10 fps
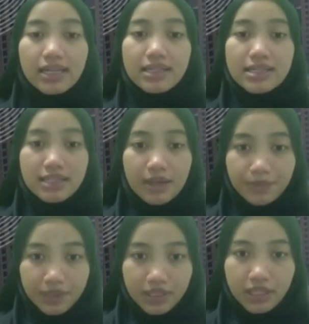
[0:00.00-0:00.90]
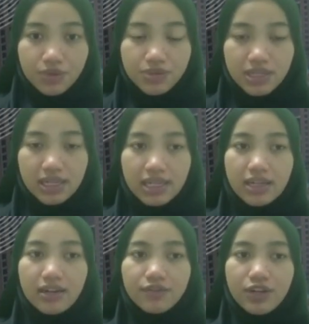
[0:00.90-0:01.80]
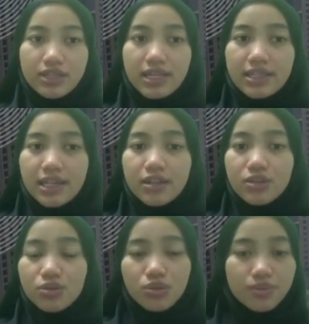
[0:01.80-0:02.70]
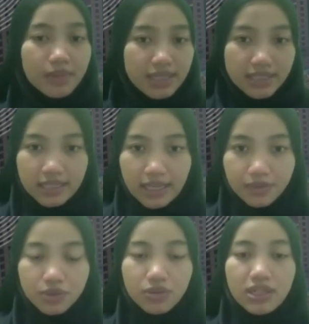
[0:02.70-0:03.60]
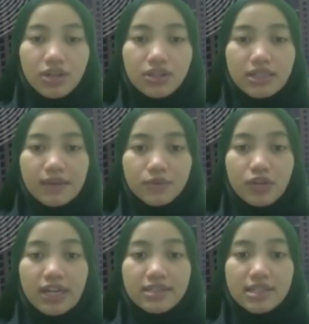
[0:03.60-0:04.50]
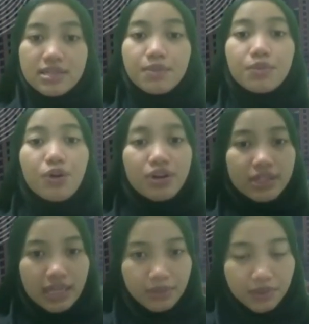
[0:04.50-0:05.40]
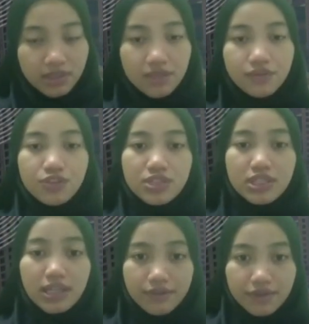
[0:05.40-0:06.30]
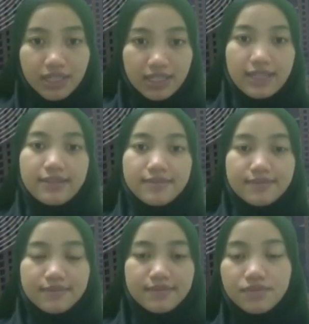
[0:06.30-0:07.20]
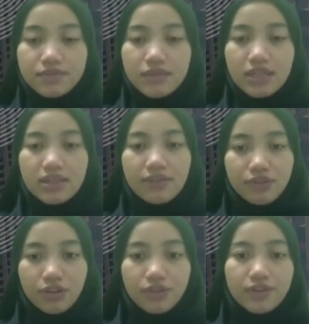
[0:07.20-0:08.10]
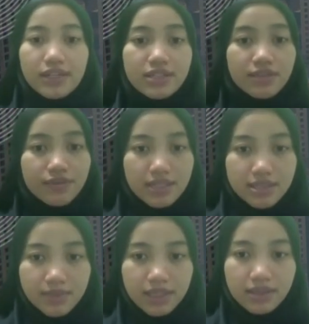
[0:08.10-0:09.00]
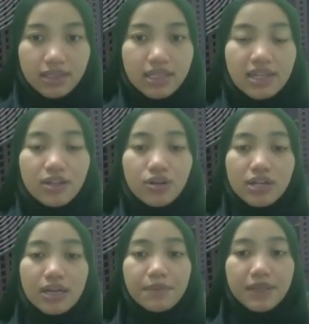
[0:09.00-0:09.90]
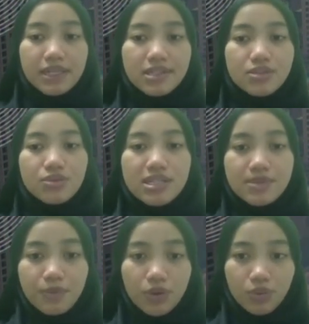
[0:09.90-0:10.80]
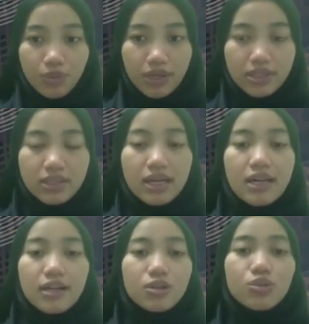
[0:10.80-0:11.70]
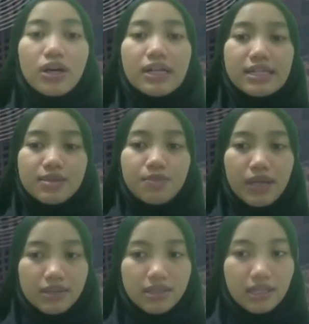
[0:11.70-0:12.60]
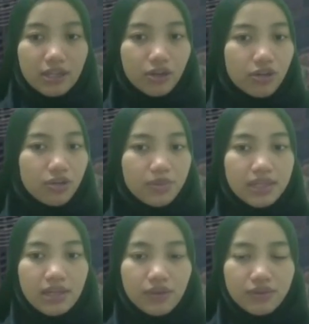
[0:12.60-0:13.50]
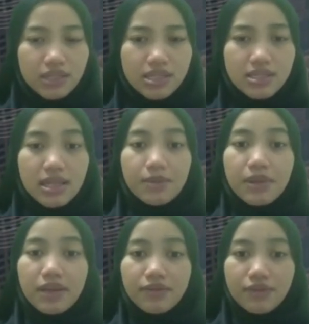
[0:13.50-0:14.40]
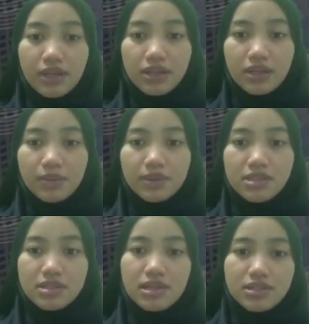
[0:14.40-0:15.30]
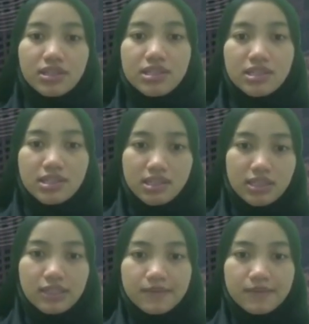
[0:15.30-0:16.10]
This company usually avoid taking too much debt to allow them to access more debt in the future if needed. Therefore, financial flexibility allows companies to respond well to unexpected economic downturns that may affect capital structure decisions.